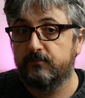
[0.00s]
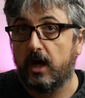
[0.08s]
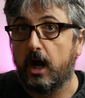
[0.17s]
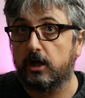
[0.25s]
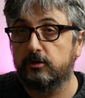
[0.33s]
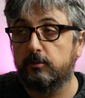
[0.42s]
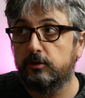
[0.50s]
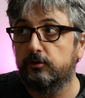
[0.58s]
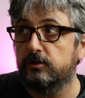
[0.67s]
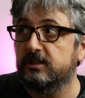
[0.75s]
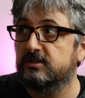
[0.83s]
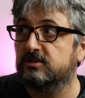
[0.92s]

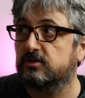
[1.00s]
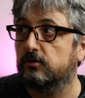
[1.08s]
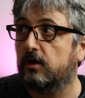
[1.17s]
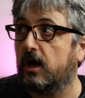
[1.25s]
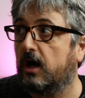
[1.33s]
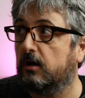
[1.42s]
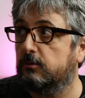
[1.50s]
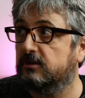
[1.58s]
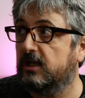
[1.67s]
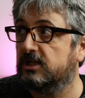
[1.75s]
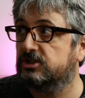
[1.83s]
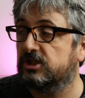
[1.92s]
RWX,
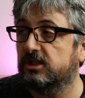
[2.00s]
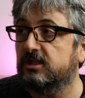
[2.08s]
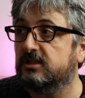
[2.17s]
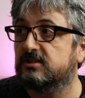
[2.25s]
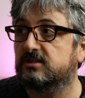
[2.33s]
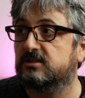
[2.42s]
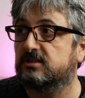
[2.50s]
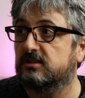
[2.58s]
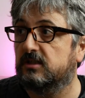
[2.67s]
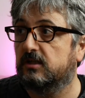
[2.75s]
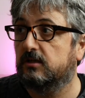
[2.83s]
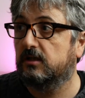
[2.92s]
R-X,
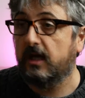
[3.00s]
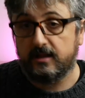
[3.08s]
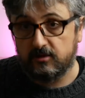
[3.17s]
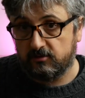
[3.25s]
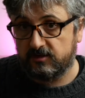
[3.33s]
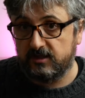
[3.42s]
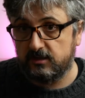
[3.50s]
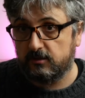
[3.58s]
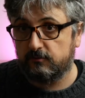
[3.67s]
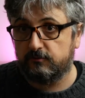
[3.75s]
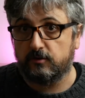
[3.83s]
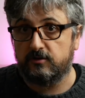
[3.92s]
and nothing
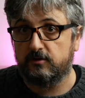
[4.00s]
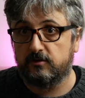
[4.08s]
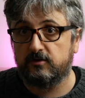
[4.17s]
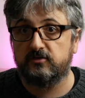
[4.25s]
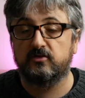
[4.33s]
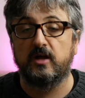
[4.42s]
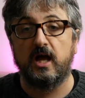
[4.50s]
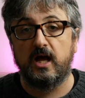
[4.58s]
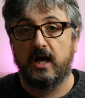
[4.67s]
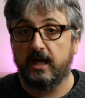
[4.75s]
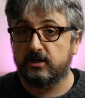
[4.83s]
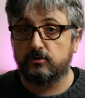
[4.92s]
for the others.
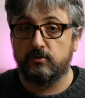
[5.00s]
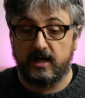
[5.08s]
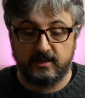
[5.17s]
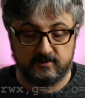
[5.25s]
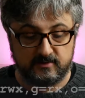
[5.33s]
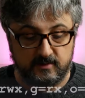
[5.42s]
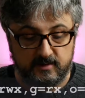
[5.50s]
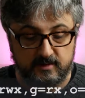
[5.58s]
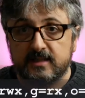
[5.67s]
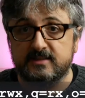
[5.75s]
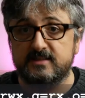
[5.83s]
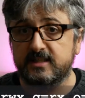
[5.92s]
I can write
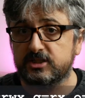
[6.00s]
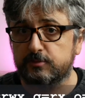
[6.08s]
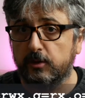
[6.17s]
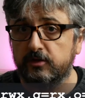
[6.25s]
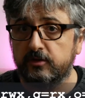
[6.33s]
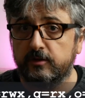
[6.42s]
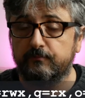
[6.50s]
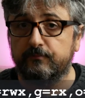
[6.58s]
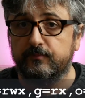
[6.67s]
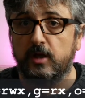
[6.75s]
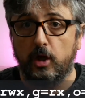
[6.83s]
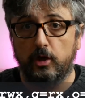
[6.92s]
chmod
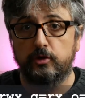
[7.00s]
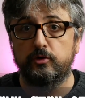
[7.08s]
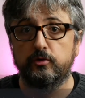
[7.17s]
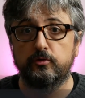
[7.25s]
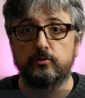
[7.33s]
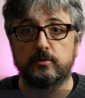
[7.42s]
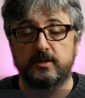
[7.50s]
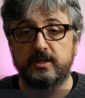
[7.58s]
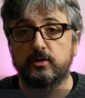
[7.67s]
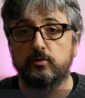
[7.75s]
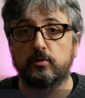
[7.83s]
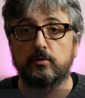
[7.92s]
U
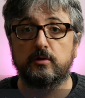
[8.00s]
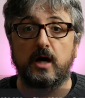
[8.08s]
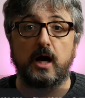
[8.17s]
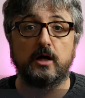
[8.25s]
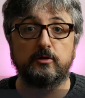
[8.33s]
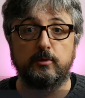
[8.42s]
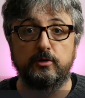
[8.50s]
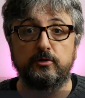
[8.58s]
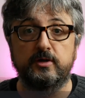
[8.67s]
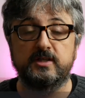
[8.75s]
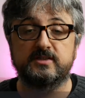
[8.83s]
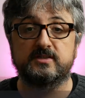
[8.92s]
equal
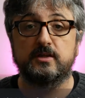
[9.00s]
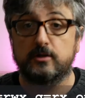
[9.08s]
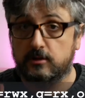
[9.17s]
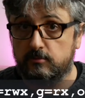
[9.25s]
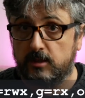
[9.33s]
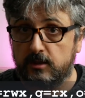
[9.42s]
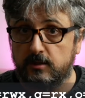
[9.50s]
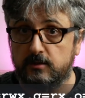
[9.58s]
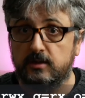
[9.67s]
RWX, comma,